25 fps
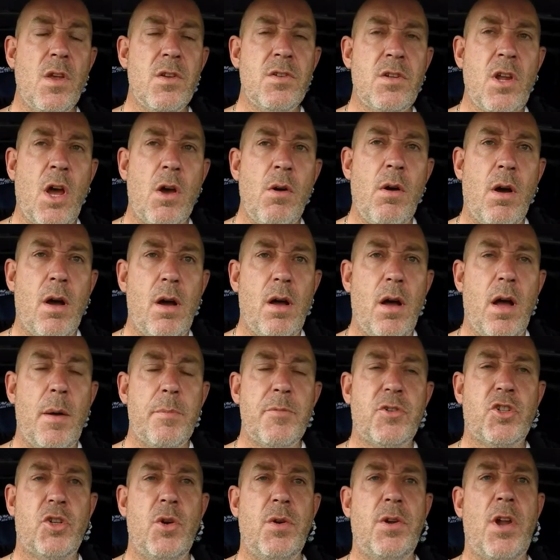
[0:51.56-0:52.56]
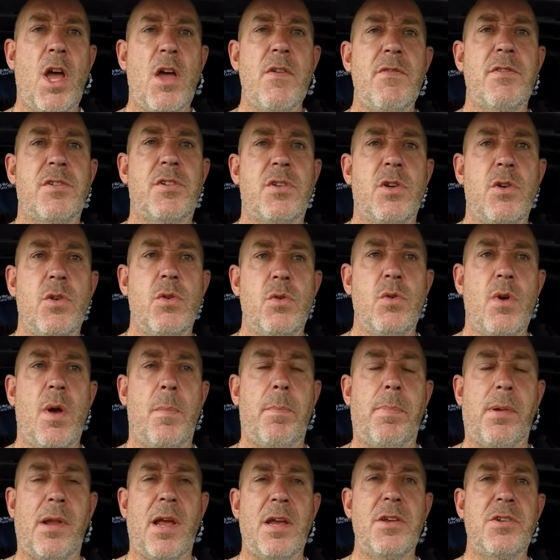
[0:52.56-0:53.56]
So I'm shooting over to a
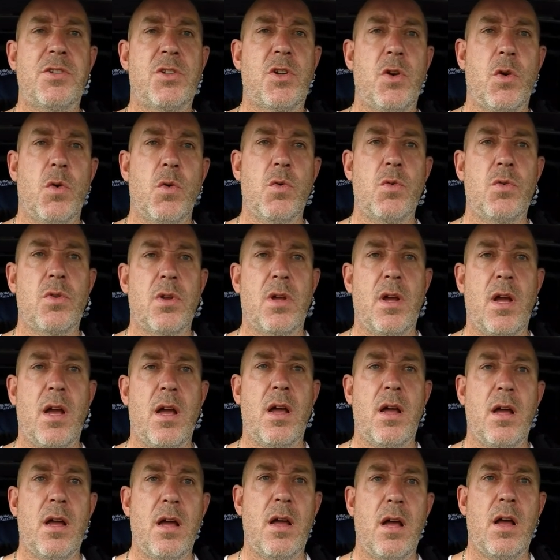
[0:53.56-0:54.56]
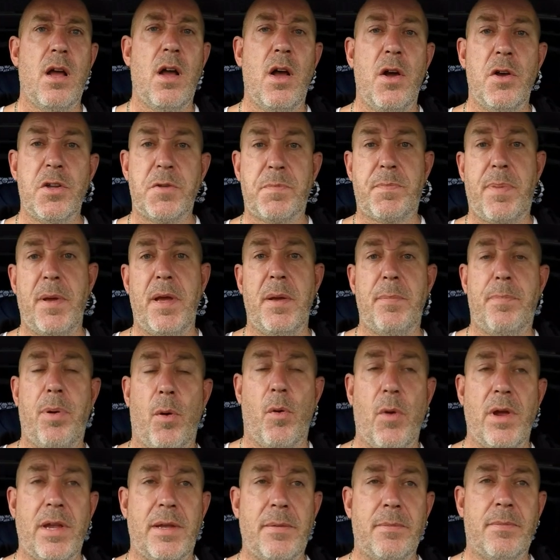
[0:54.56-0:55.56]
place called
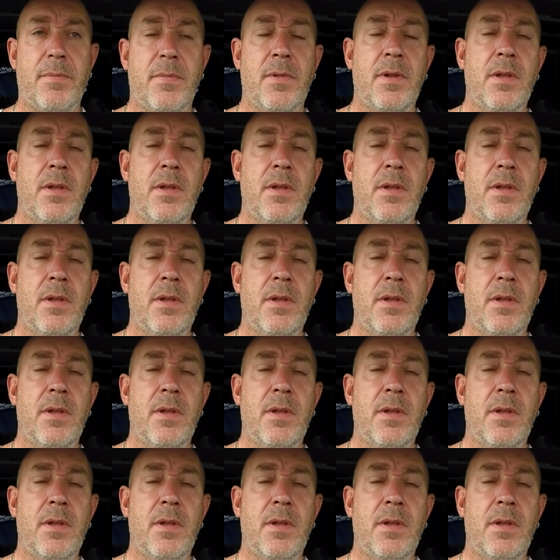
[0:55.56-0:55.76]
Hurstpierpoint,